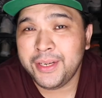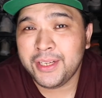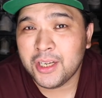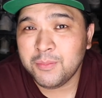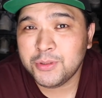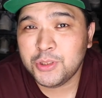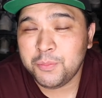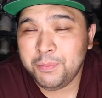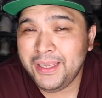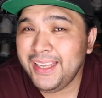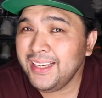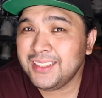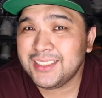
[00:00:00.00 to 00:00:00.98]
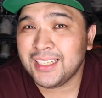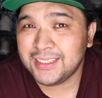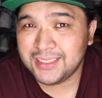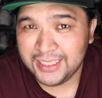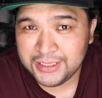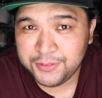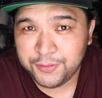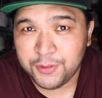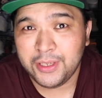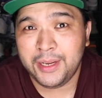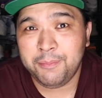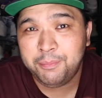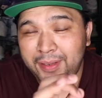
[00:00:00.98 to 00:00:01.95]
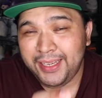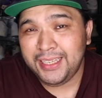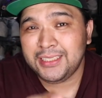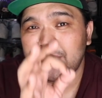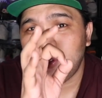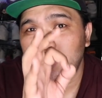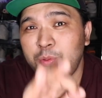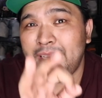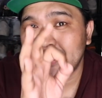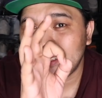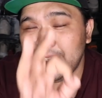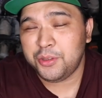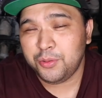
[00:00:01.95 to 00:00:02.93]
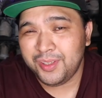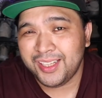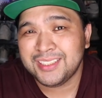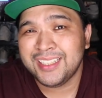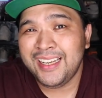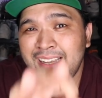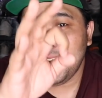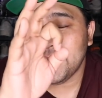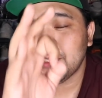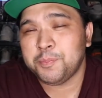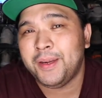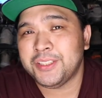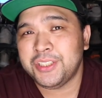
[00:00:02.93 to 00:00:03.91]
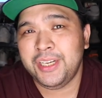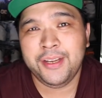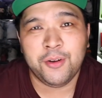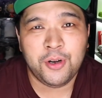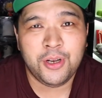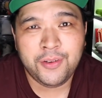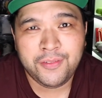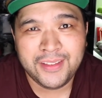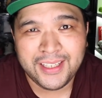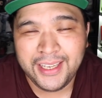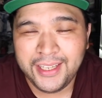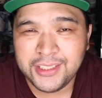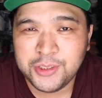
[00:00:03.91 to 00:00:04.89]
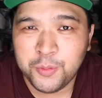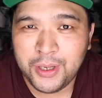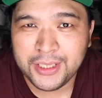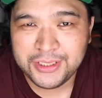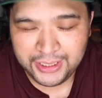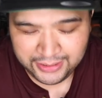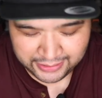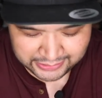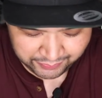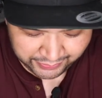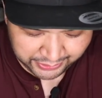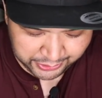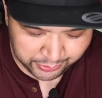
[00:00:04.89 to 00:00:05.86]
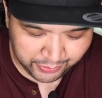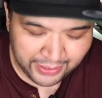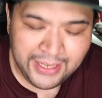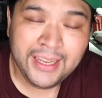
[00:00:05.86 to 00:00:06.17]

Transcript: when it comes to being successful, and please do listen to this, especially all of the kids watching this video.